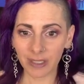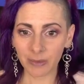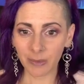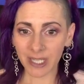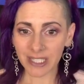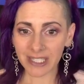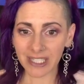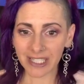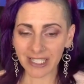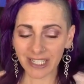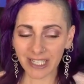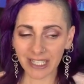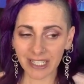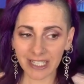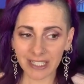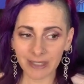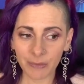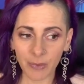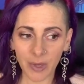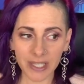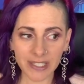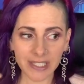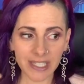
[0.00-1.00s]
It wasn't,
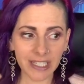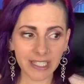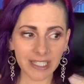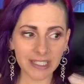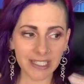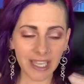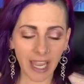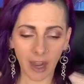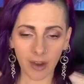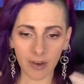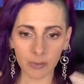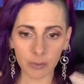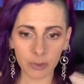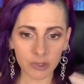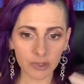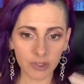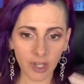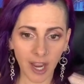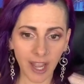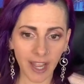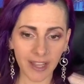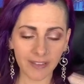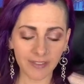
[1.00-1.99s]
it wasn't a terrible
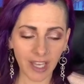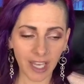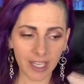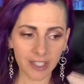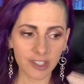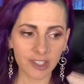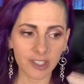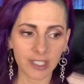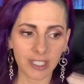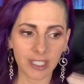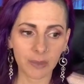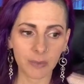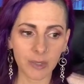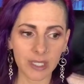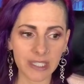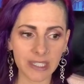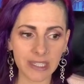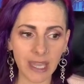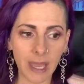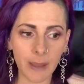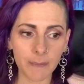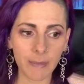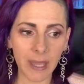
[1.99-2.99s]
drive actually. It
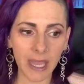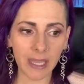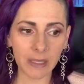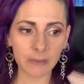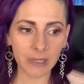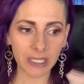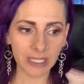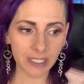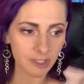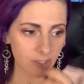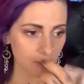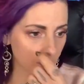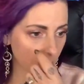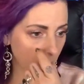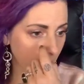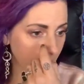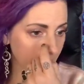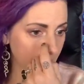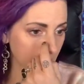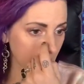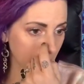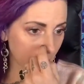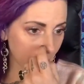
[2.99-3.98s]
wasn't that bad because you
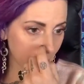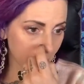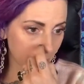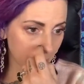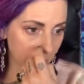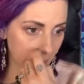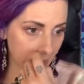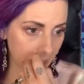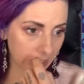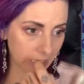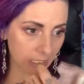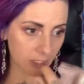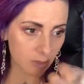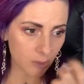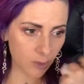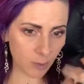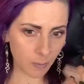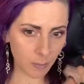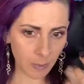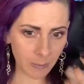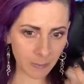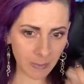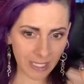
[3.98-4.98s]
don't have to go through any like
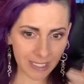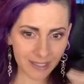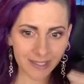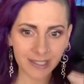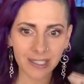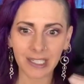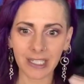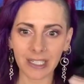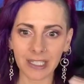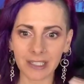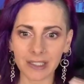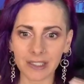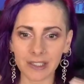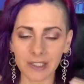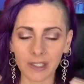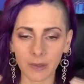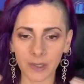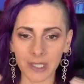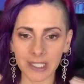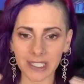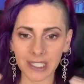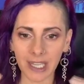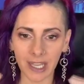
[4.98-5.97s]
super big cities.
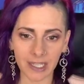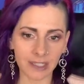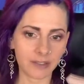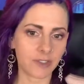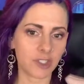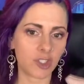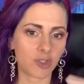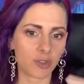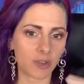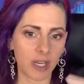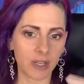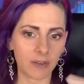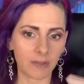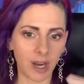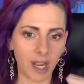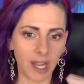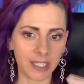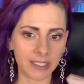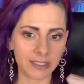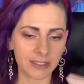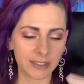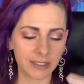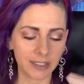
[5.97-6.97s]
So it's kind of a straight
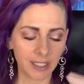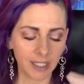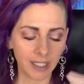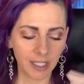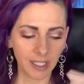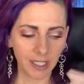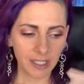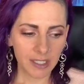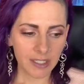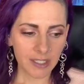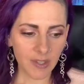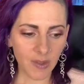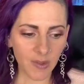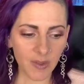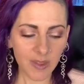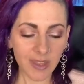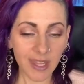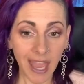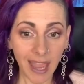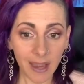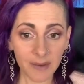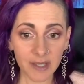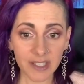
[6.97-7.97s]
run. So
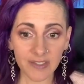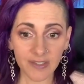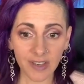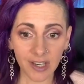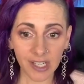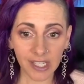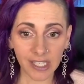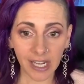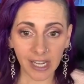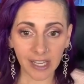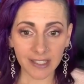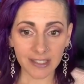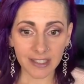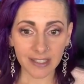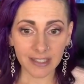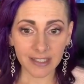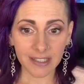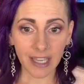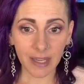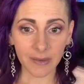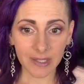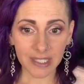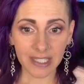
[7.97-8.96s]
that was very
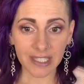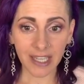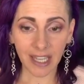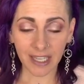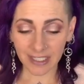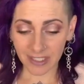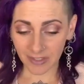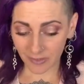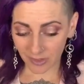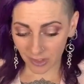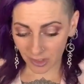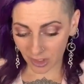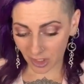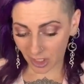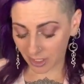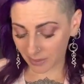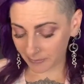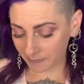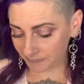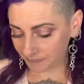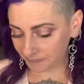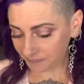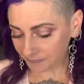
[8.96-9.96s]
nice. That was nice for
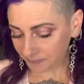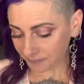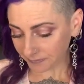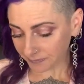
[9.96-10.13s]
sure.